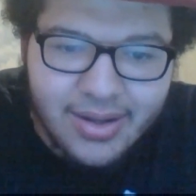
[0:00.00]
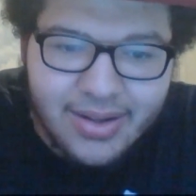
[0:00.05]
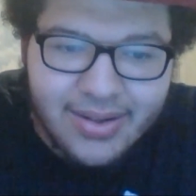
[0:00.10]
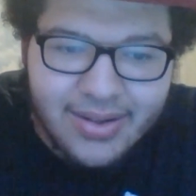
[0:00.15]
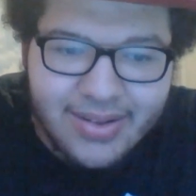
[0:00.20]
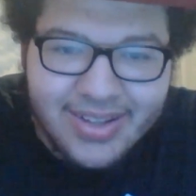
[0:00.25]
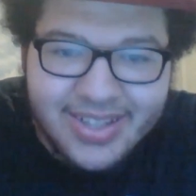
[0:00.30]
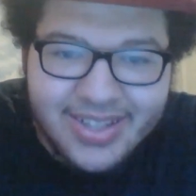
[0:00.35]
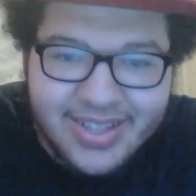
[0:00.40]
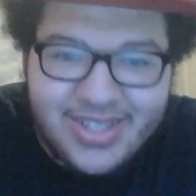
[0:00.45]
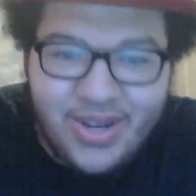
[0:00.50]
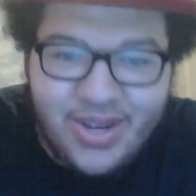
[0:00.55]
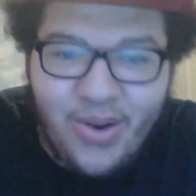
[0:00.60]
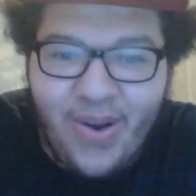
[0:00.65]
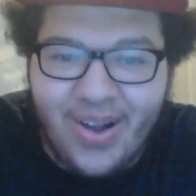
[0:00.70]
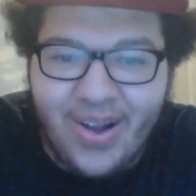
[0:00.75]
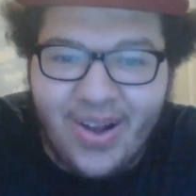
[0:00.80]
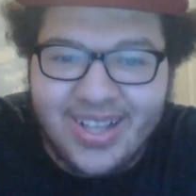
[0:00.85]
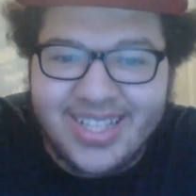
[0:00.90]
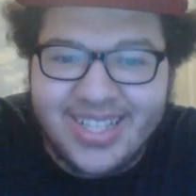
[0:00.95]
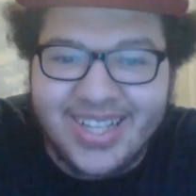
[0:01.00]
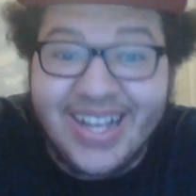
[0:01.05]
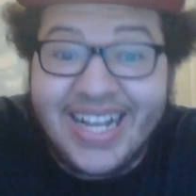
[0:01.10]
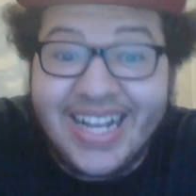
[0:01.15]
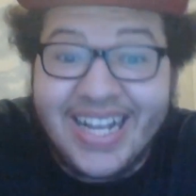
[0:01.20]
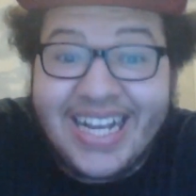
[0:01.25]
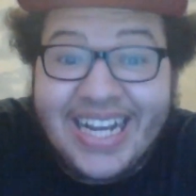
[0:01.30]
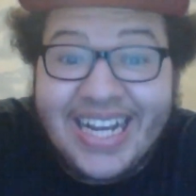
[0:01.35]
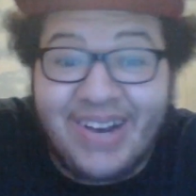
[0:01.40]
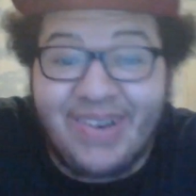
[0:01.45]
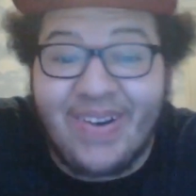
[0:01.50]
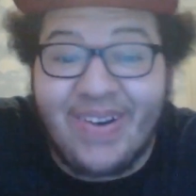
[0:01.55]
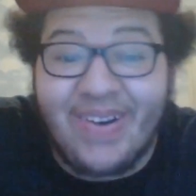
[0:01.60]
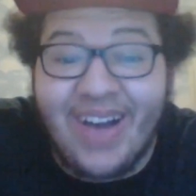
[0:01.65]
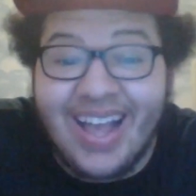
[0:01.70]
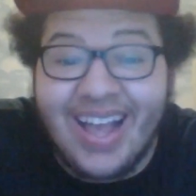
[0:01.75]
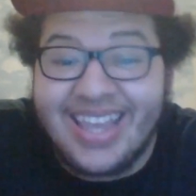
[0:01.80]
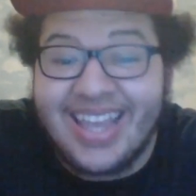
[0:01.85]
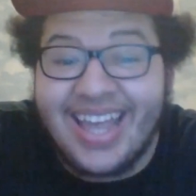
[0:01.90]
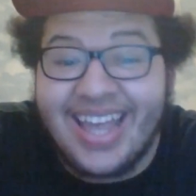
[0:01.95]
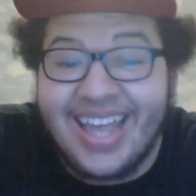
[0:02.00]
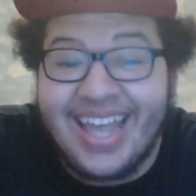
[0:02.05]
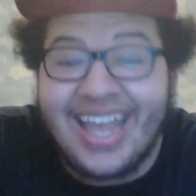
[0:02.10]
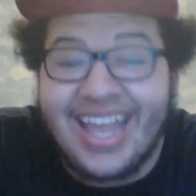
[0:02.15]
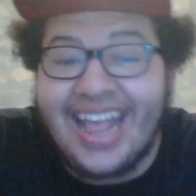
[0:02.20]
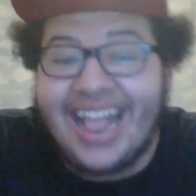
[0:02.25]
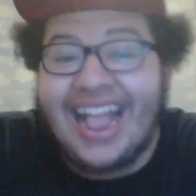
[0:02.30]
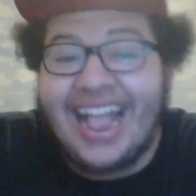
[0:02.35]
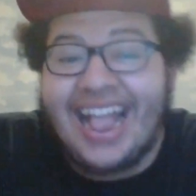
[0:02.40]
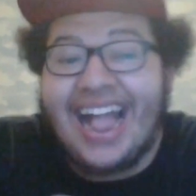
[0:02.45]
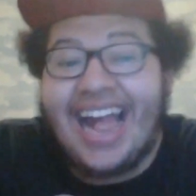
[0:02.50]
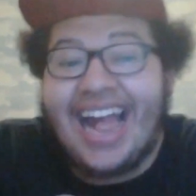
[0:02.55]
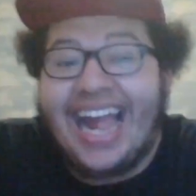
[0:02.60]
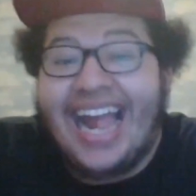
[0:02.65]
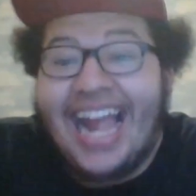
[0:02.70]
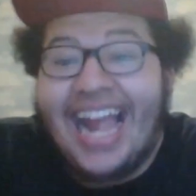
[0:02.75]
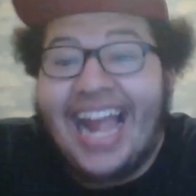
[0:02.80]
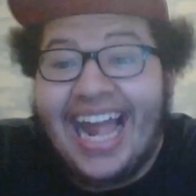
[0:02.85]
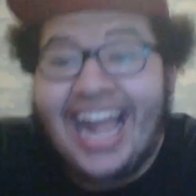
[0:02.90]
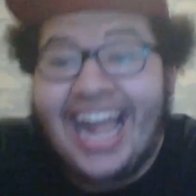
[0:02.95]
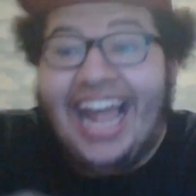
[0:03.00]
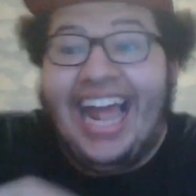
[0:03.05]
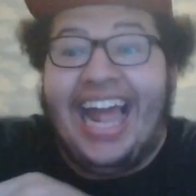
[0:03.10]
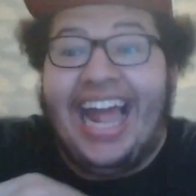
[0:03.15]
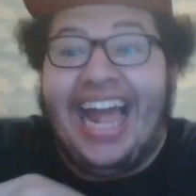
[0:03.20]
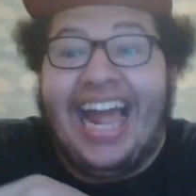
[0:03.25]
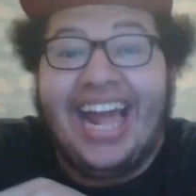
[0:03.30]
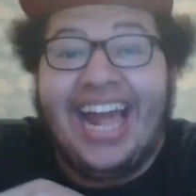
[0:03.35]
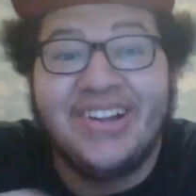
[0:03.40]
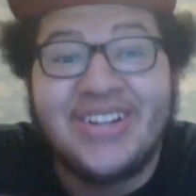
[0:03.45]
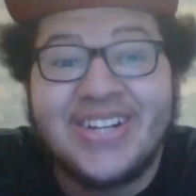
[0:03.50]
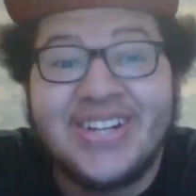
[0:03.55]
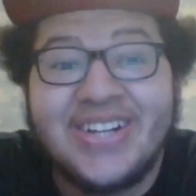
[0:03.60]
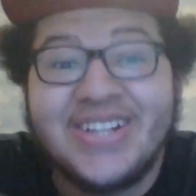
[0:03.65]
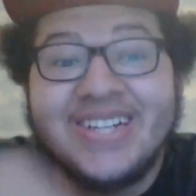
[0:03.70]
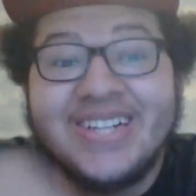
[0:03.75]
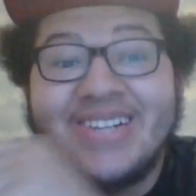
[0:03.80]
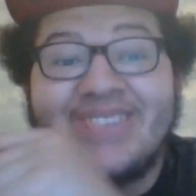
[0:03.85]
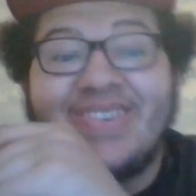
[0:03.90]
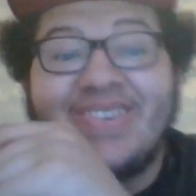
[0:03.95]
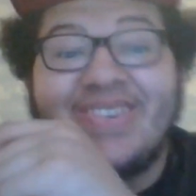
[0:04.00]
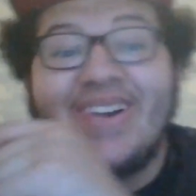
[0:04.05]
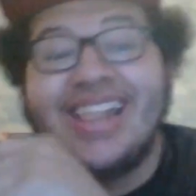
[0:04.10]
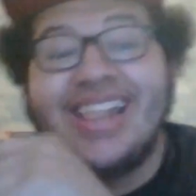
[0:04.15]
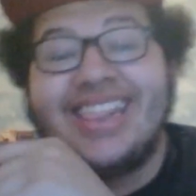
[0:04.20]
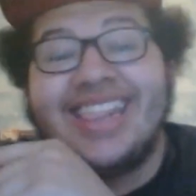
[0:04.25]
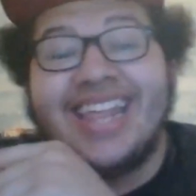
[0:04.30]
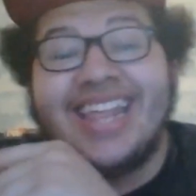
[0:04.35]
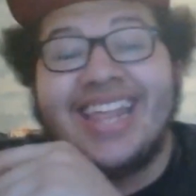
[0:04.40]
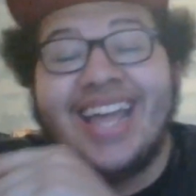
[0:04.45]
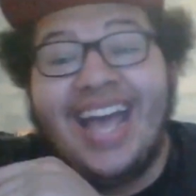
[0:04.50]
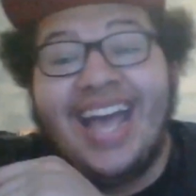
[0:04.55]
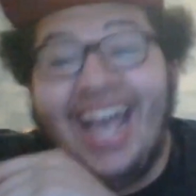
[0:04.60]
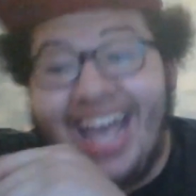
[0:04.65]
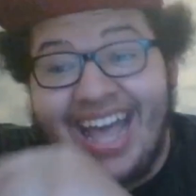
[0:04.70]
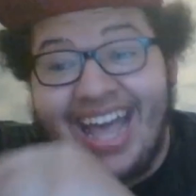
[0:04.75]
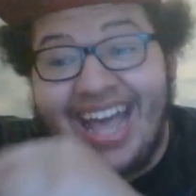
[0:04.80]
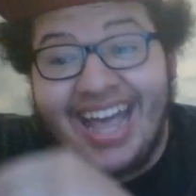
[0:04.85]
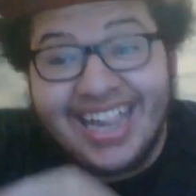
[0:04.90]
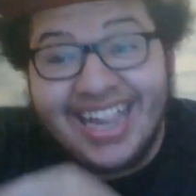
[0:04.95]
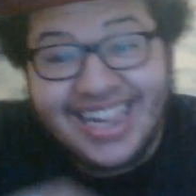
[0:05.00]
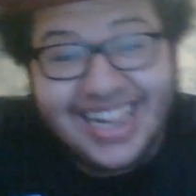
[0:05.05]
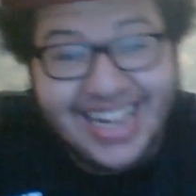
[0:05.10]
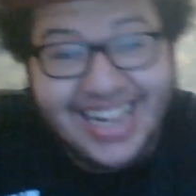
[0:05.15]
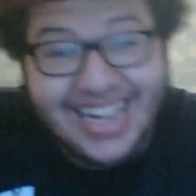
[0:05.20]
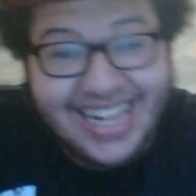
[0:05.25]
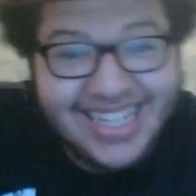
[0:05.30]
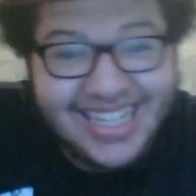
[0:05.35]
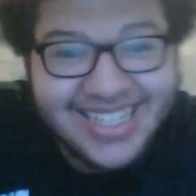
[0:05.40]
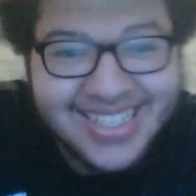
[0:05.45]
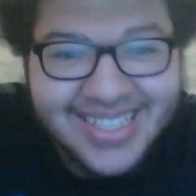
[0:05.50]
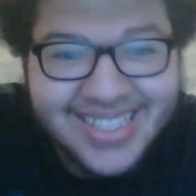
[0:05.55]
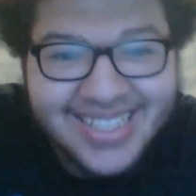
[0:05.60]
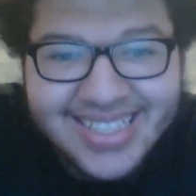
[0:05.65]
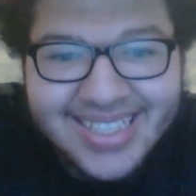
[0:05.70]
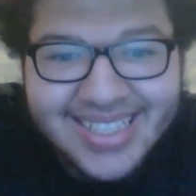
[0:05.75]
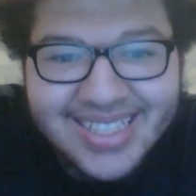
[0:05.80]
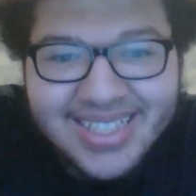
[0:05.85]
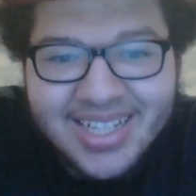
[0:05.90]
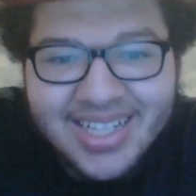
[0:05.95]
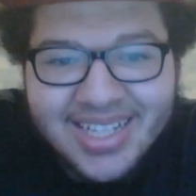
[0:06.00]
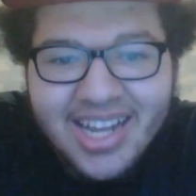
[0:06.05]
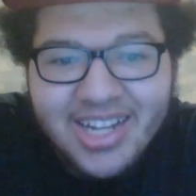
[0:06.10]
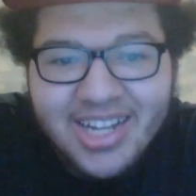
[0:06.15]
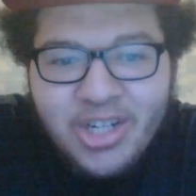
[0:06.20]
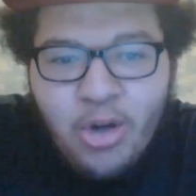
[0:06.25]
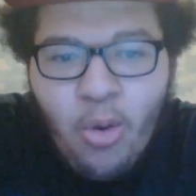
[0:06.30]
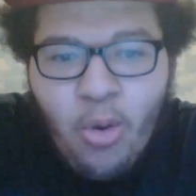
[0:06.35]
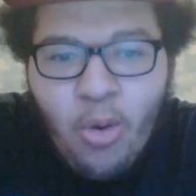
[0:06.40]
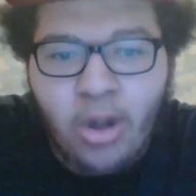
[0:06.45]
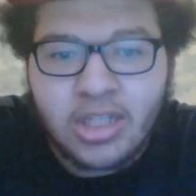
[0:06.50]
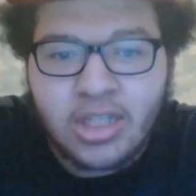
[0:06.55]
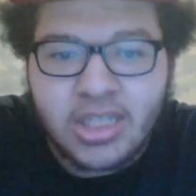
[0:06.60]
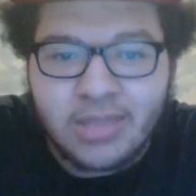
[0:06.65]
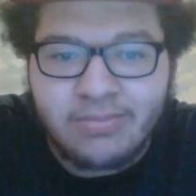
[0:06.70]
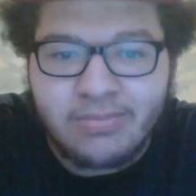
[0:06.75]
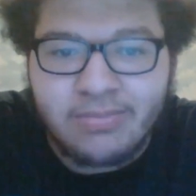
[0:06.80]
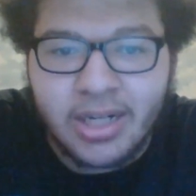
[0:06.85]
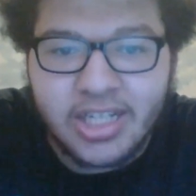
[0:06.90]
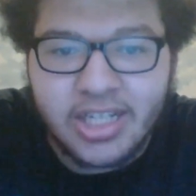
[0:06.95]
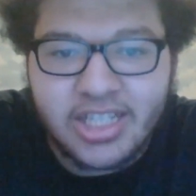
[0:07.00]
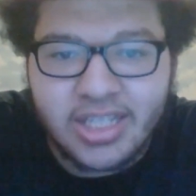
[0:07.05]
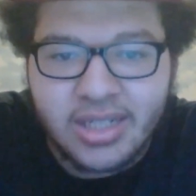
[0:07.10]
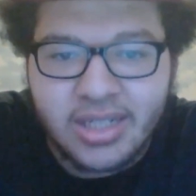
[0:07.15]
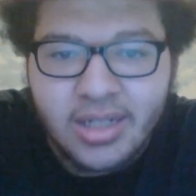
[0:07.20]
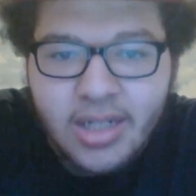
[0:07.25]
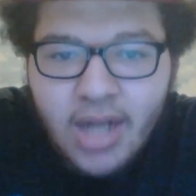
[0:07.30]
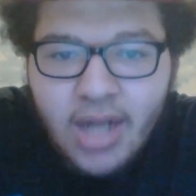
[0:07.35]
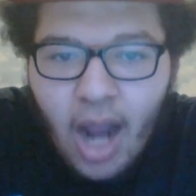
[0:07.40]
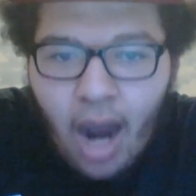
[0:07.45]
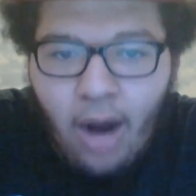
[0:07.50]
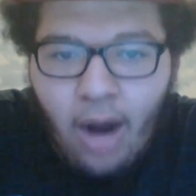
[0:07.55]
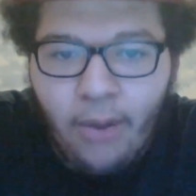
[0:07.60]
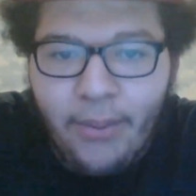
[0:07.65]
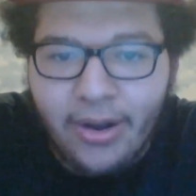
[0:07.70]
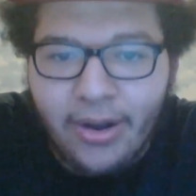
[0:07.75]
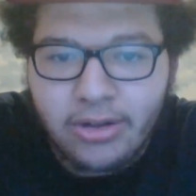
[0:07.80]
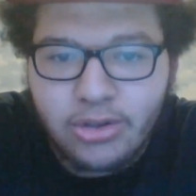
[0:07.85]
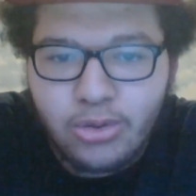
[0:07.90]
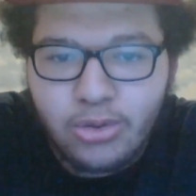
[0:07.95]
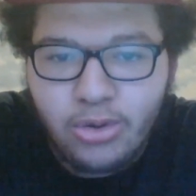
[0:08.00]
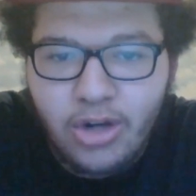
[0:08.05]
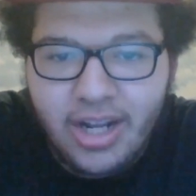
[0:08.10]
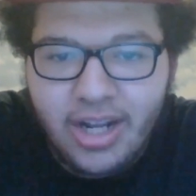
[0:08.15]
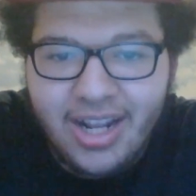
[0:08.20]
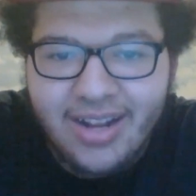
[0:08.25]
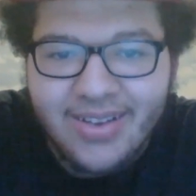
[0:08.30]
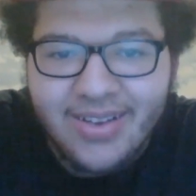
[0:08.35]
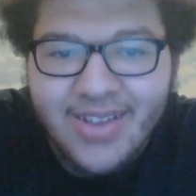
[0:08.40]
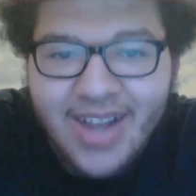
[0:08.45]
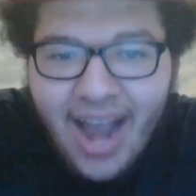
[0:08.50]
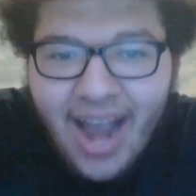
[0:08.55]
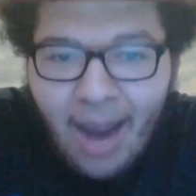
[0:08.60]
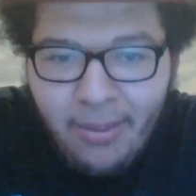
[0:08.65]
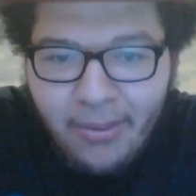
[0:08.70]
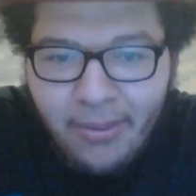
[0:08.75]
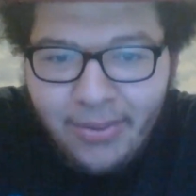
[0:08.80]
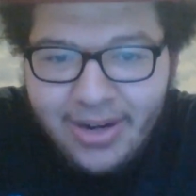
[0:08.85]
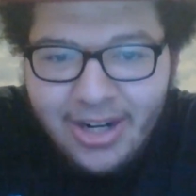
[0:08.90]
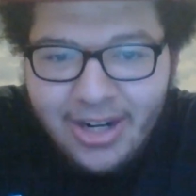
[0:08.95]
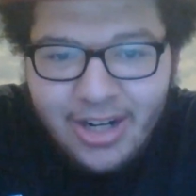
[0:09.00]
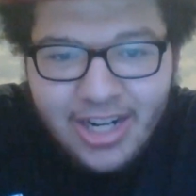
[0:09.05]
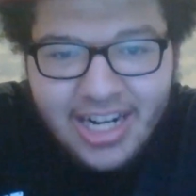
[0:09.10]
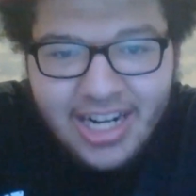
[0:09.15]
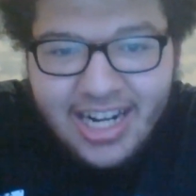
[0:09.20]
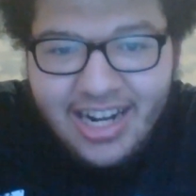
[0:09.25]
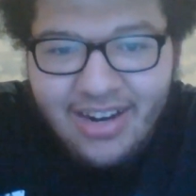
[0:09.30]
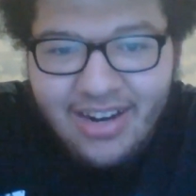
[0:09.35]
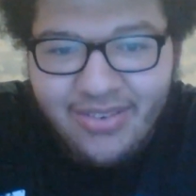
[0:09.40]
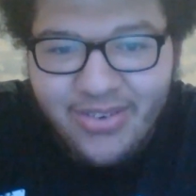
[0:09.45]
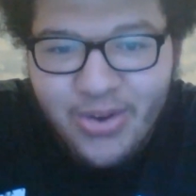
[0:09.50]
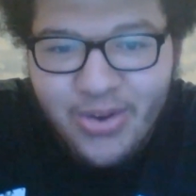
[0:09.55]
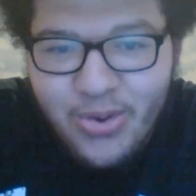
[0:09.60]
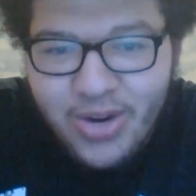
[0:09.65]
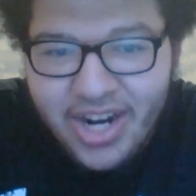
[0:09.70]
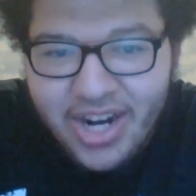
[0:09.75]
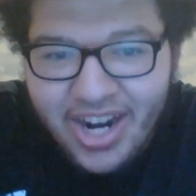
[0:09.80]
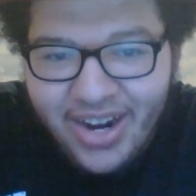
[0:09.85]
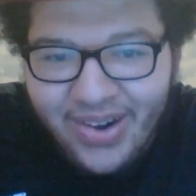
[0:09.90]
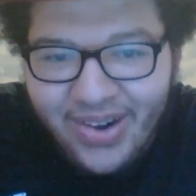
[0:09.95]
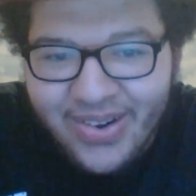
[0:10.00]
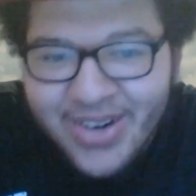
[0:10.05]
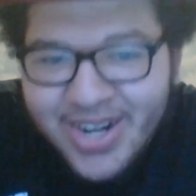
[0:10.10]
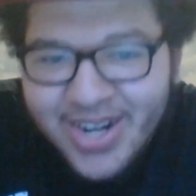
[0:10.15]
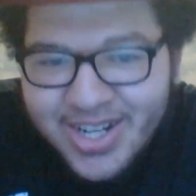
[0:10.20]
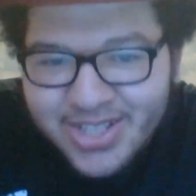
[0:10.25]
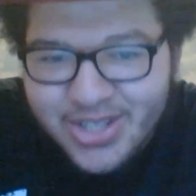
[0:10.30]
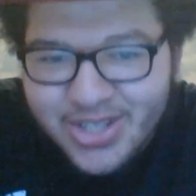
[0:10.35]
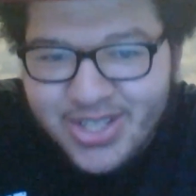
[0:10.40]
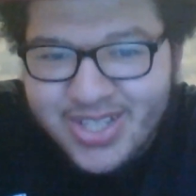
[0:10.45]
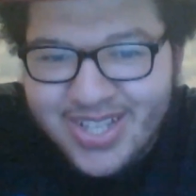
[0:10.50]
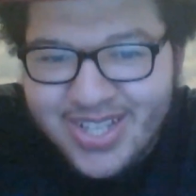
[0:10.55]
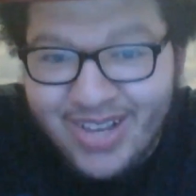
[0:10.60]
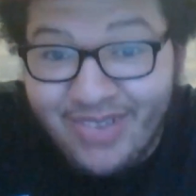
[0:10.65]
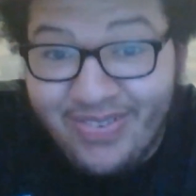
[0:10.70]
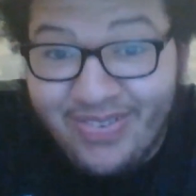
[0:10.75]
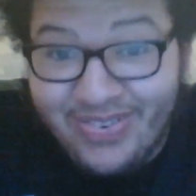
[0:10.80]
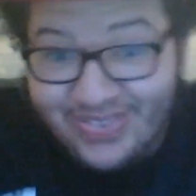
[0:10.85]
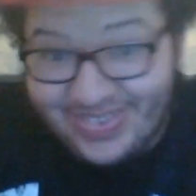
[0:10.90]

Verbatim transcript: Dude, what's the, what the, what the hell? You want some medicine? How about you leave? I will leave you here to suffer.